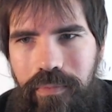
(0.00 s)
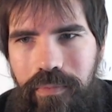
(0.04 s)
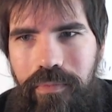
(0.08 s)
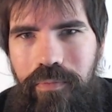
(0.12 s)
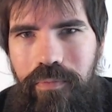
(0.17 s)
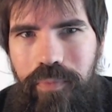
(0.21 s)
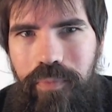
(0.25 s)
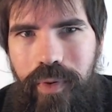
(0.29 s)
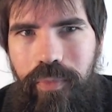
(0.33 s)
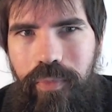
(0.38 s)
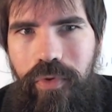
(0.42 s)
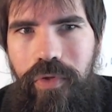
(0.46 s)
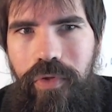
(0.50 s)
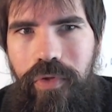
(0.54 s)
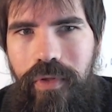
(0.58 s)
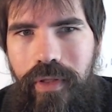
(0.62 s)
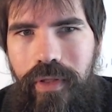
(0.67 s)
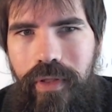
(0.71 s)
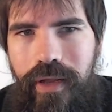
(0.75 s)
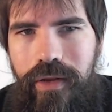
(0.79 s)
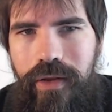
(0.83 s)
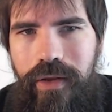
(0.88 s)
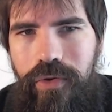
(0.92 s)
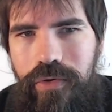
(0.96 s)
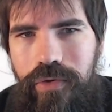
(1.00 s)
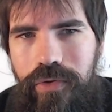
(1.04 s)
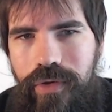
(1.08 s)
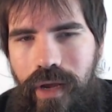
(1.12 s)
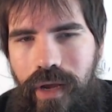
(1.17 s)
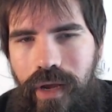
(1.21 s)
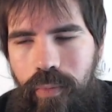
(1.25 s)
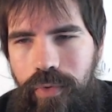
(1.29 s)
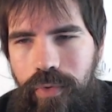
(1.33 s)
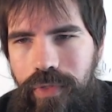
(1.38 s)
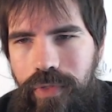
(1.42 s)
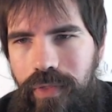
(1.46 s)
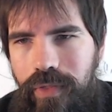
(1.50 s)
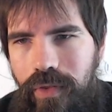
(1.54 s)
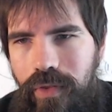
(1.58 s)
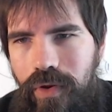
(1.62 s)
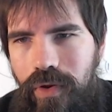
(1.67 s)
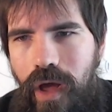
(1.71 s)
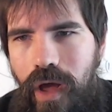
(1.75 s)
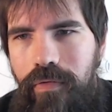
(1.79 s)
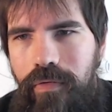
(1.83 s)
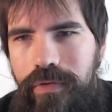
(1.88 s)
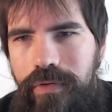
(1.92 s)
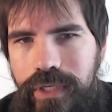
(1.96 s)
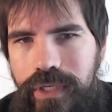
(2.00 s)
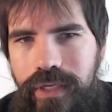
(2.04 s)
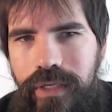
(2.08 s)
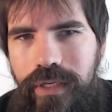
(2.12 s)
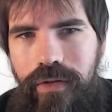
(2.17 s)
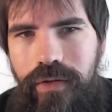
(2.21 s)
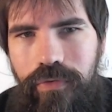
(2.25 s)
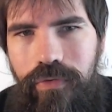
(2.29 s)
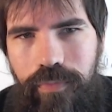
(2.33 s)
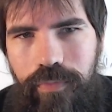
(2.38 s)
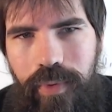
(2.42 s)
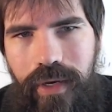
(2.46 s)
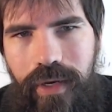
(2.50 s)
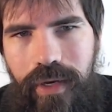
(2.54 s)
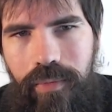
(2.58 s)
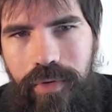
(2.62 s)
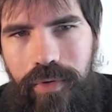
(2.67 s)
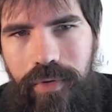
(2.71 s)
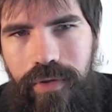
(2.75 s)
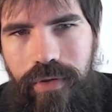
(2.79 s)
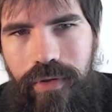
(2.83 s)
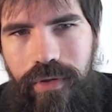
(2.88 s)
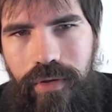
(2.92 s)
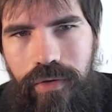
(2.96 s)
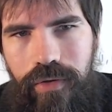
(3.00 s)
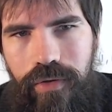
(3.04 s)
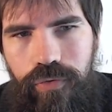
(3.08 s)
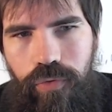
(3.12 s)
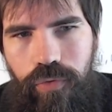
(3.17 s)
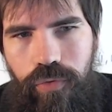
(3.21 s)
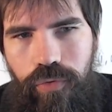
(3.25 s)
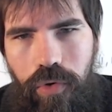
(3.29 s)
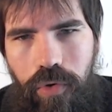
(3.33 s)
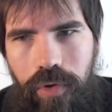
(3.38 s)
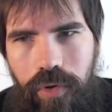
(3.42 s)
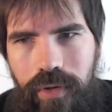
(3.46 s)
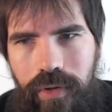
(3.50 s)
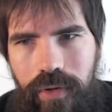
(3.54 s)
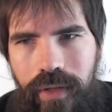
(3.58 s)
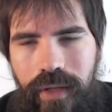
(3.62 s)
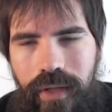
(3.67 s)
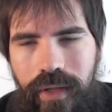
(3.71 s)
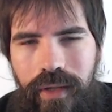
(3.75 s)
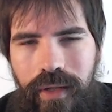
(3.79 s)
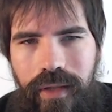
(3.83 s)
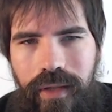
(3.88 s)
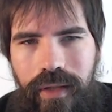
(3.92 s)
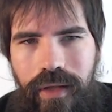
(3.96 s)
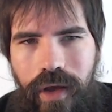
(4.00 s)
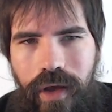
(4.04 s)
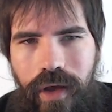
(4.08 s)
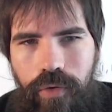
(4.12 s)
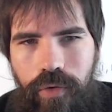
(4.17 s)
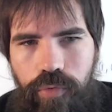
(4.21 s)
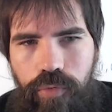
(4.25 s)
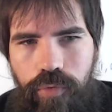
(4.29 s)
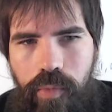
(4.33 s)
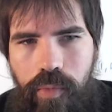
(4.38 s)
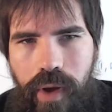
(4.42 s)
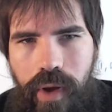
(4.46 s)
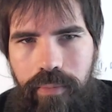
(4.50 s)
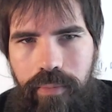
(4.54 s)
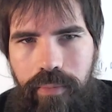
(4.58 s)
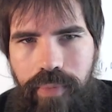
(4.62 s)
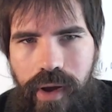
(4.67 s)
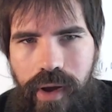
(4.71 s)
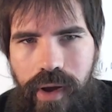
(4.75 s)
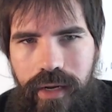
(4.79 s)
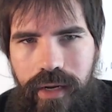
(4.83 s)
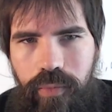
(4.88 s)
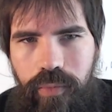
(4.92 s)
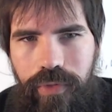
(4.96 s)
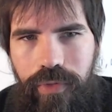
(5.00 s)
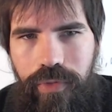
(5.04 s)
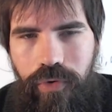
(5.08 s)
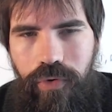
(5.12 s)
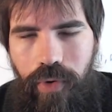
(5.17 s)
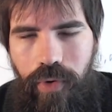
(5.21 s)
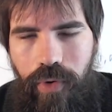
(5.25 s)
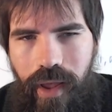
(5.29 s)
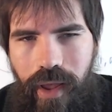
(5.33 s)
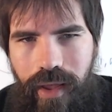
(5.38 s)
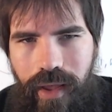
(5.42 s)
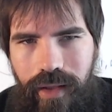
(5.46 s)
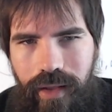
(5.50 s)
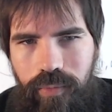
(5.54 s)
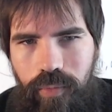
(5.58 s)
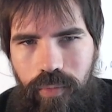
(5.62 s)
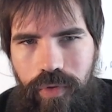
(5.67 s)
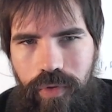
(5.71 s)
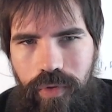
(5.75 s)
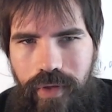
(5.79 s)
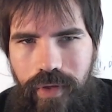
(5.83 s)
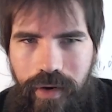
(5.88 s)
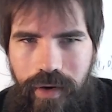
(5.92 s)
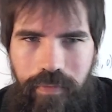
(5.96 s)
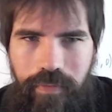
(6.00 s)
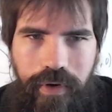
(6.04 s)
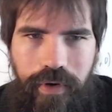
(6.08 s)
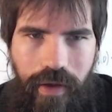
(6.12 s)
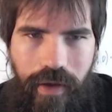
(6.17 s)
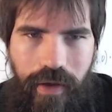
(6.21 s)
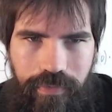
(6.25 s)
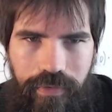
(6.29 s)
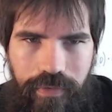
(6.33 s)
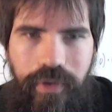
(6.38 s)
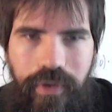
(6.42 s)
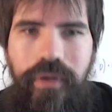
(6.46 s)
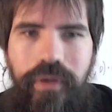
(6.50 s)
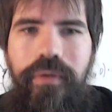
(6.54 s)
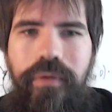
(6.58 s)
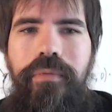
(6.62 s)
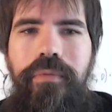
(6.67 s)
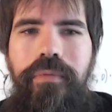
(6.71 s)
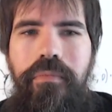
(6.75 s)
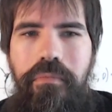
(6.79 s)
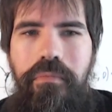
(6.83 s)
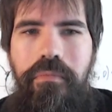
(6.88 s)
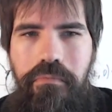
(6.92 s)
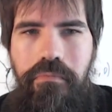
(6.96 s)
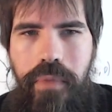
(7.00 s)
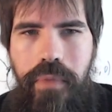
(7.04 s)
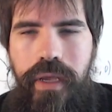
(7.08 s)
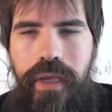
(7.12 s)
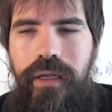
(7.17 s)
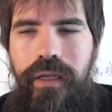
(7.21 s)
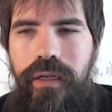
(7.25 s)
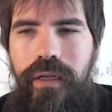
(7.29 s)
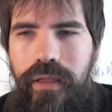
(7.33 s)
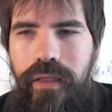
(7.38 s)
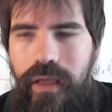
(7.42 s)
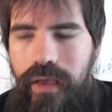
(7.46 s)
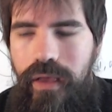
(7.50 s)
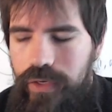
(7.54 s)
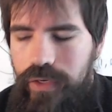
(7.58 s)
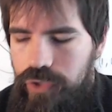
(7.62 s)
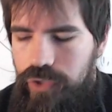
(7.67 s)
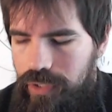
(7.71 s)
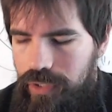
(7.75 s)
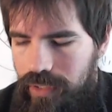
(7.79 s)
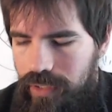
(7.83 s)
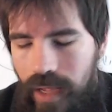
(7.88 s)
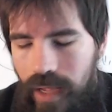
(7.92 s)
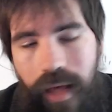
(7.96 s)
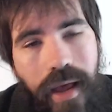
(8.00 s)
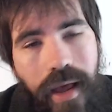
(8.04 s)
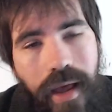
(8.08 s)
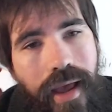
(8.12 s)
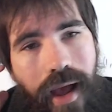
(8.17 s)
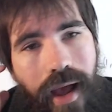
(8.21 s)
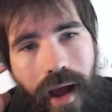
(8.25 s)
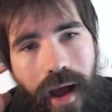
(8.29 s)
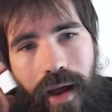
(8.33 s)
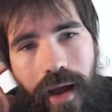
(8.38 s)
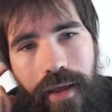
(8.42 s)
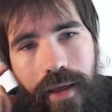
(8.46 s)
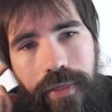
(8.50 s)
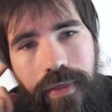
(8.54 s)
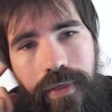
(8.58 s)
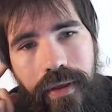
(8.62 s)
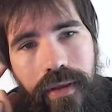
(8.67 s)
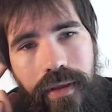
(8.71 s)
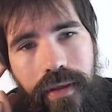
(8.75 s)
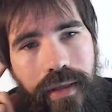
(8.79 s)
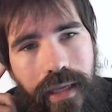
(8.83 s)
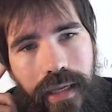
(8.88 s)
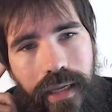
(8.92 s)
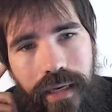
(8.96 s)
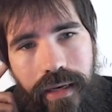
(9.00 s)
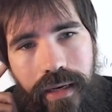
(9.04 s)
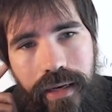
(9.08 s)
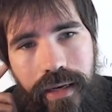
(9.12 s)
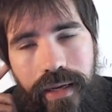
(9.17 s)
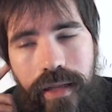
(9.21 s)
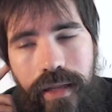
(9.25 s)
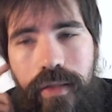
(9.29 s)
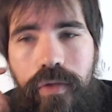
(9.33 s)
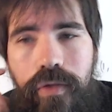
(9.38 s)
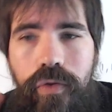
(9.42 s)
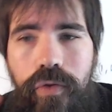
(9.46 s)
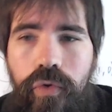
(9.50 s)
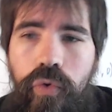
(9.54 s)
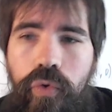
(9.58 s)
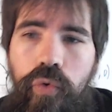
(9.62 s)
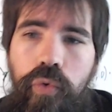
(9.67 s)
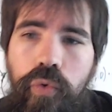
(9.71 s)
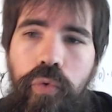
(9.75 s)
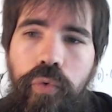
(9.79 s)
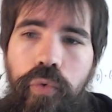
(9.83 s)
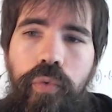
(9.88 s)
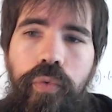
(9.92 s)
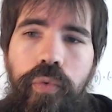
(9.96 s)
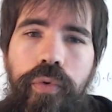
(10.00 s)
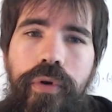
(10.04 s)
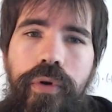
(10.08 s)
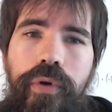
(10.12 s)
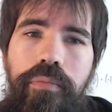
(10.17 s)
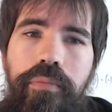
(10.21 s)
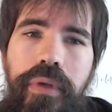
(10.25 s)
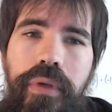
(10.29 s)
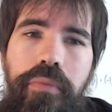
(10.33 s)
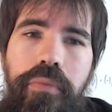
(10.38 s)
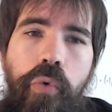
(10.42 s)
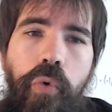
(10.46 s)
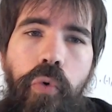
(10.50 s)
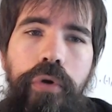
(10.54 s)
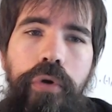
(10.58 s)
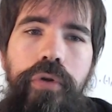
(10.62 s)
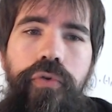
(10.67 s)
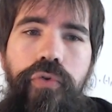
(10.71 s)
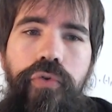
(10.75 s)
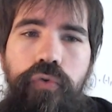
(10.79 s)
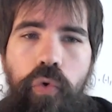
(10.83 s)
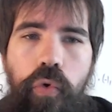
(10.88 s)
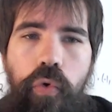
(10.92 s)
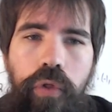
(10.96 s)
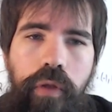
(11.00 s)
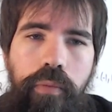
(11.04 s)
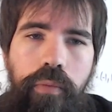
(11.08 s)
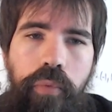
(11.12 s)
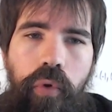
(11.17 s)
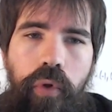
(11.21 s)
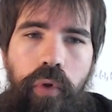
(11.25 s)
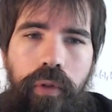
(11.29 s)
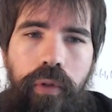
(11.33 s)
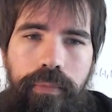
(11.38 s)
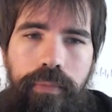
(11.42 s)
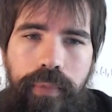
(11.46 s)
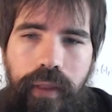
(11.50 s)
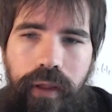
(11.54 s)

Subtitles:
People still had a good time with it. The novelty of being able to control a robot body with your hand was kind of enough to make it engaging. I think it needs to be more controllable.